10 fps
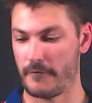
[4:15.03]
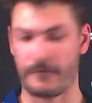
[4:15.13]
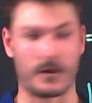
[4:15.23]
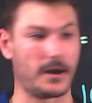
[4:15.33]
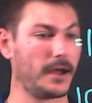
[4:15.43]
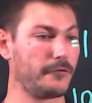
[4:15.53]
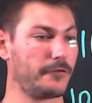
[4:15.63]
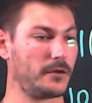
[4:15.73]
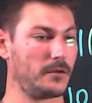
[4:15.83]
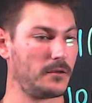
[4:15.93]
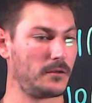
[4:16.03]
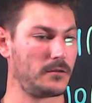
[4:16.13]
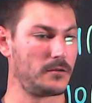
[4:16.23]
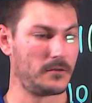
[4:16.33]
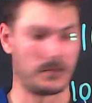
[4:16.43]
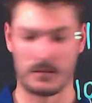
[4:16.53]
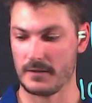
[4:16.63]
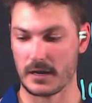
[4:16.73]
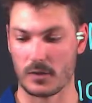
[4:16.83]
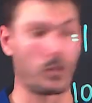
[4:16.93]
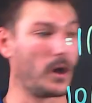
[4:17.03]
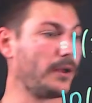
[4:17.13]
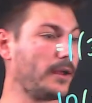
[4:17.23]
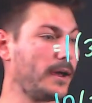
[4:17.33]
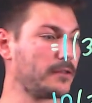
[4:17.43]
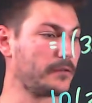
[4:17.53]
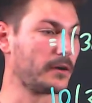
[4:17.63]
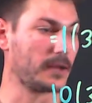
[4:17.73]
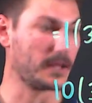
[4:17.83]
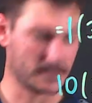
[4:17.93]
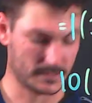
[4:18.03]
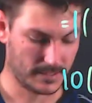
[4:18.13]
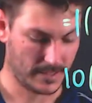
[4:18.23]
5, and 1 at the very end.